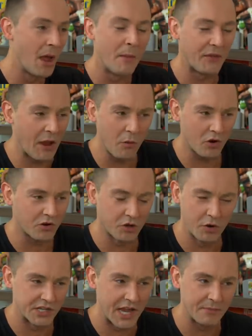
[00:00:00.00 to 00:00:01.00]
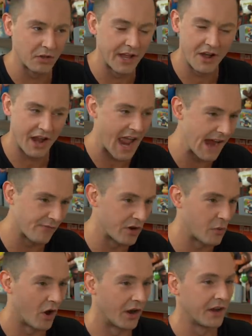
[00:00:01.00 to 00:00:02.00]
But they weren't doing tape delay on
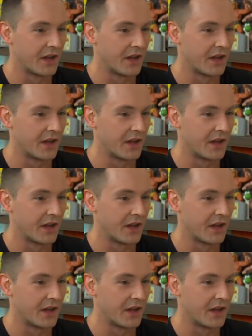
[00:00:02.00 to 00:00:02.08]
everyone